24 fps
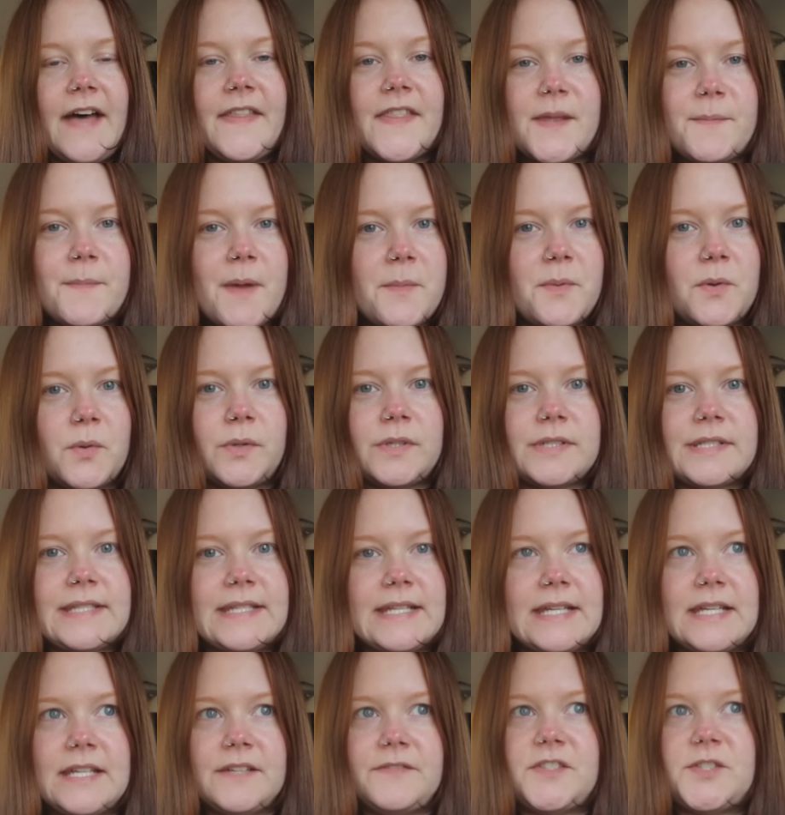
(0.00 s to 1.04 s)
And then maybe we'll
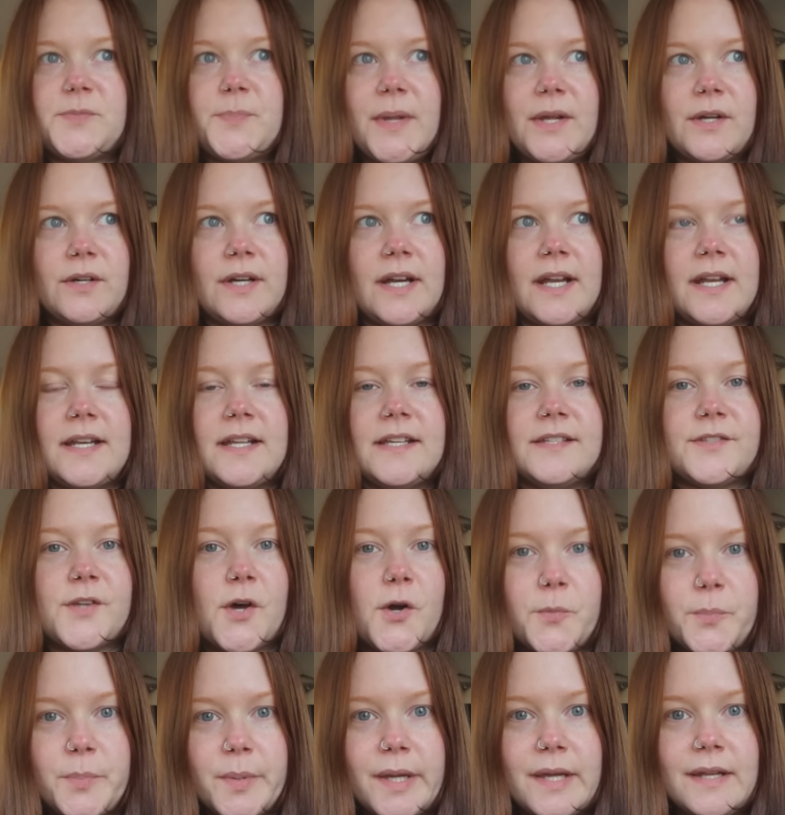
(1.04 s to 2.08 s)
see if Spirit is
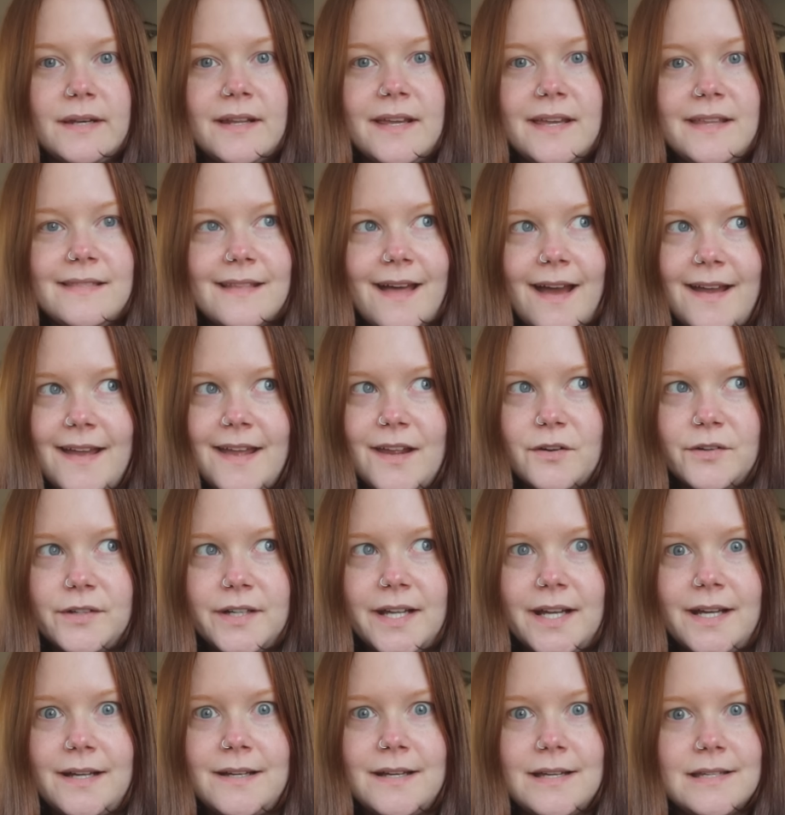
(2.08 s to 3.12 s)
open in that
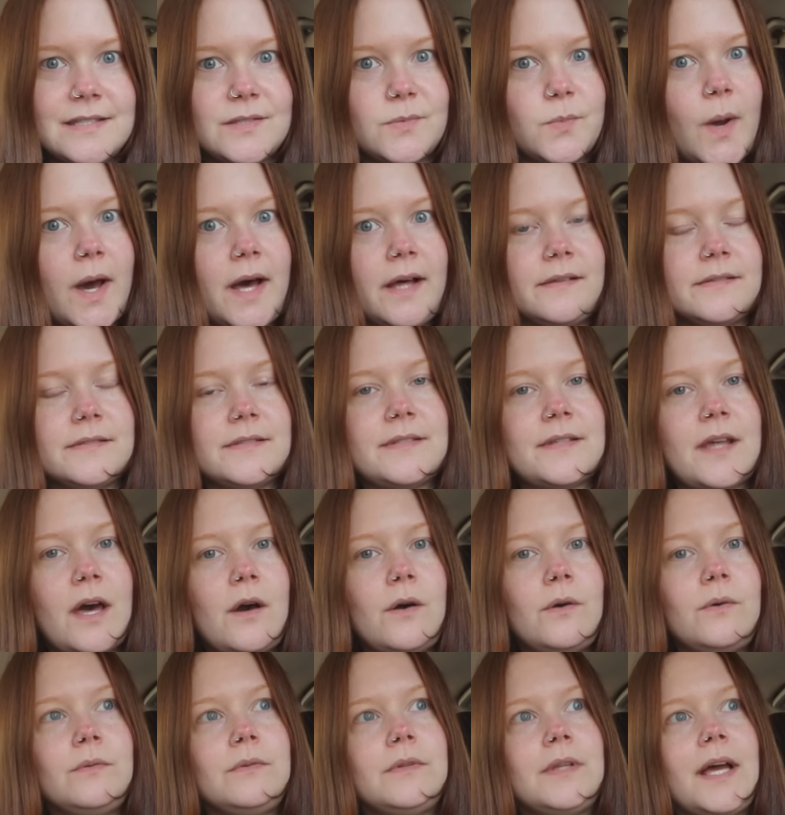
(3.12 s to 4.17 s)
area as well.
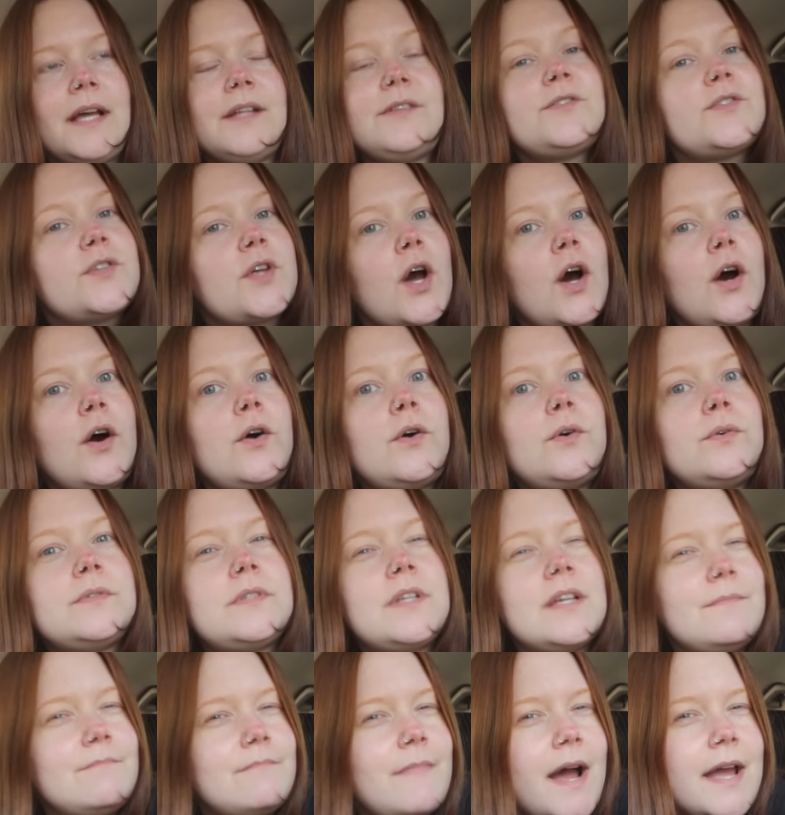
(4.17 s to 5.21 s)
So let's go
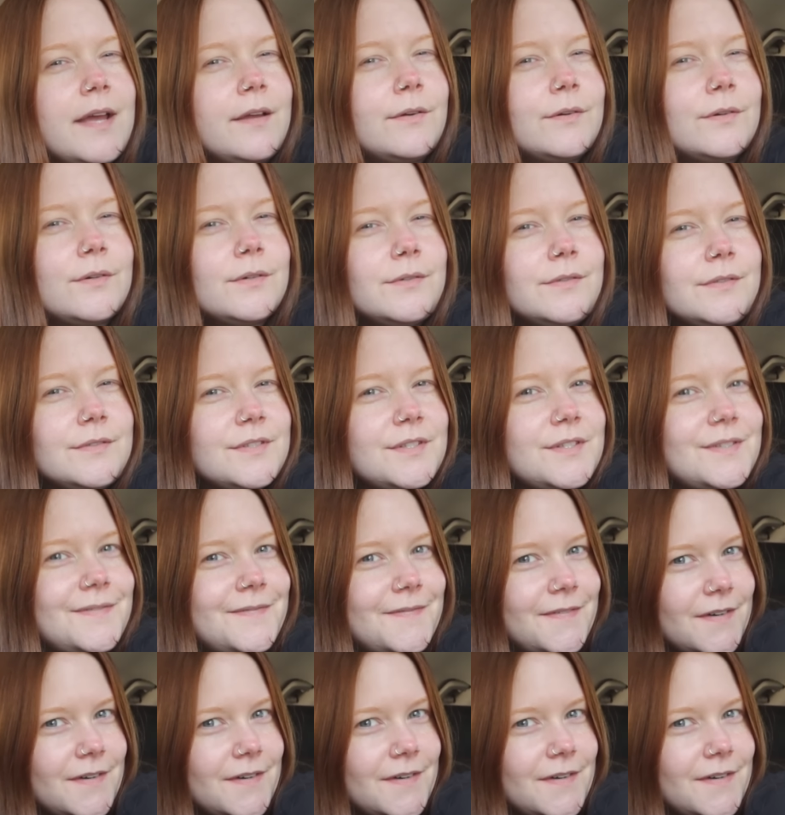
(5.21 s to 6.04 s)
to Michael's